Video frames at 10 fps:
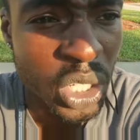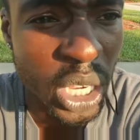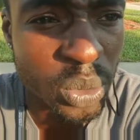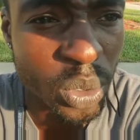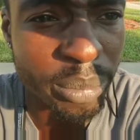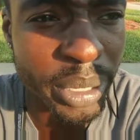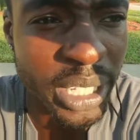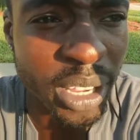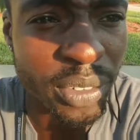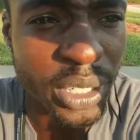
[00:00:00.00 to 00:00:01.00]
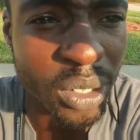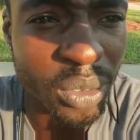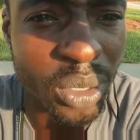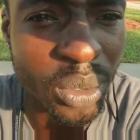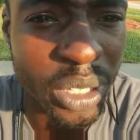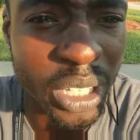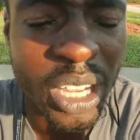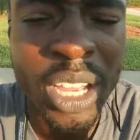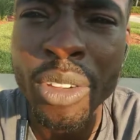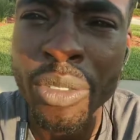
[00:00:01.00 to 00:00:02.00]
So I just wanted to make that video real
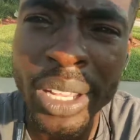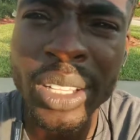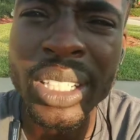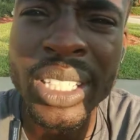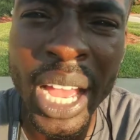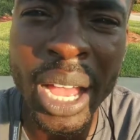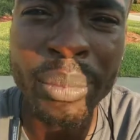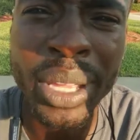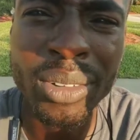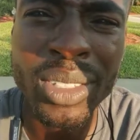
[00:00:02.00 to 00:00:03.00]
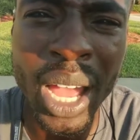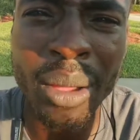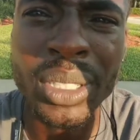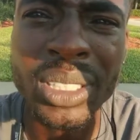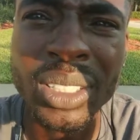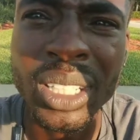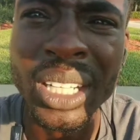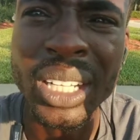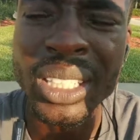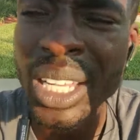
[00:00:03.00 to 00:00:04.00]
quick. Value your time, man. Time is a
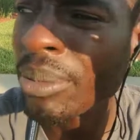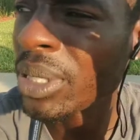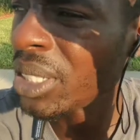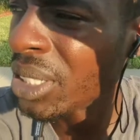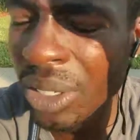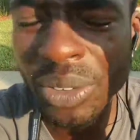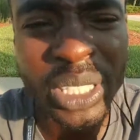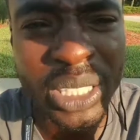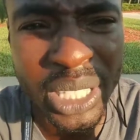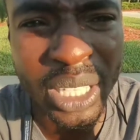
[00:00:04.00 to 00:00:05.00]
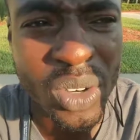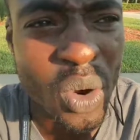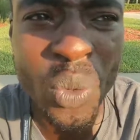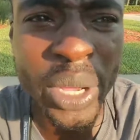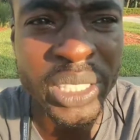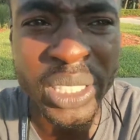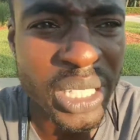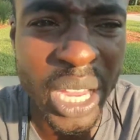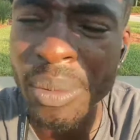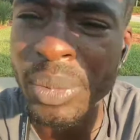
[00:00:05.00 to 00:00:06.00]
serious thing. Don't waste
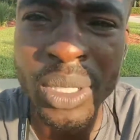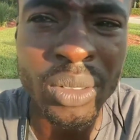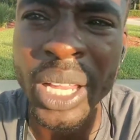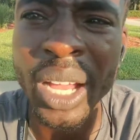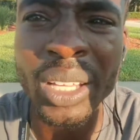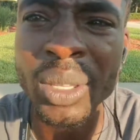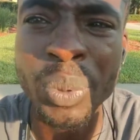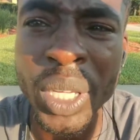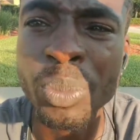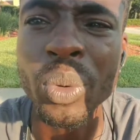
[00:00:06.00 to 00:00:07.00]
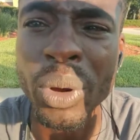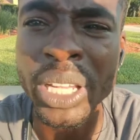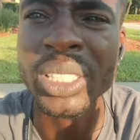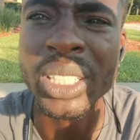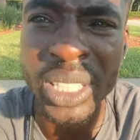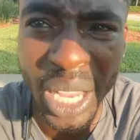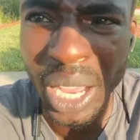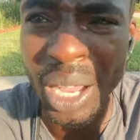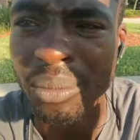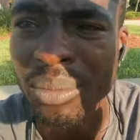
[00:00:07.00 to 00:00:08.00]
your time, and don't let other people waste your
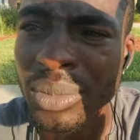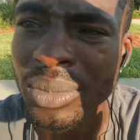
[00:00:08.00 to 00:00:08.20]
time.